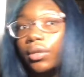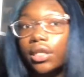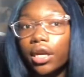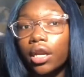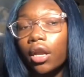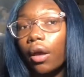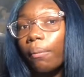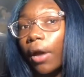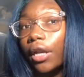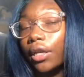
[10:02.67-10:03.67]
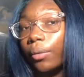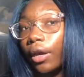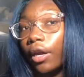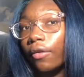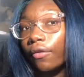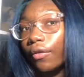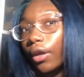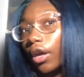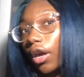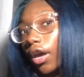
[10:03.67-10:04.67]
was in Body Wave
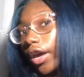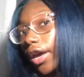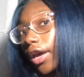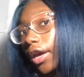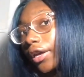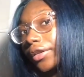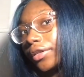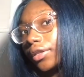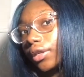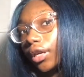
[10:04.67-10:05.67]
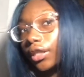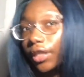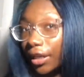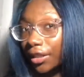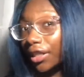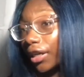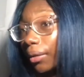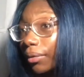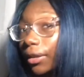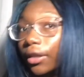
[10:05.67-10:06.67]
and it's Indian, I
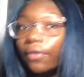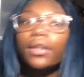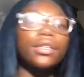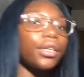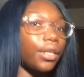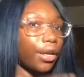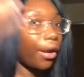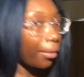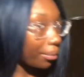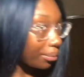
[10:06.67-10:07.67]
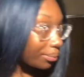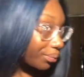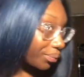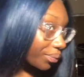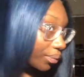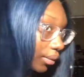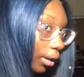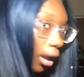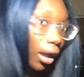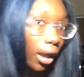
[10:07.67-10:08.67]
believe, Indian hair.
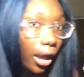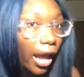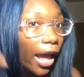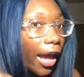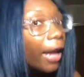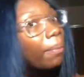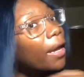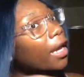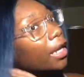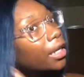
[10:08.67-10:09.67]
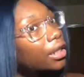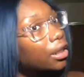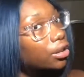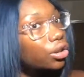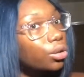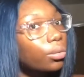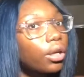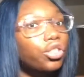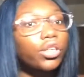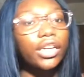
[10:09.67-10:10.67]
I paid
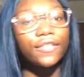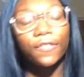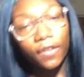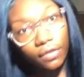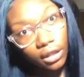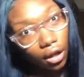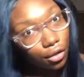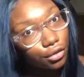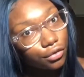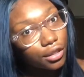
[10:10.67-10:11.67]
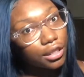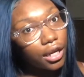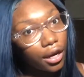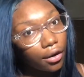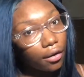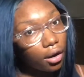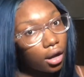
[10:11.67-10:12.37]
$250 for this hair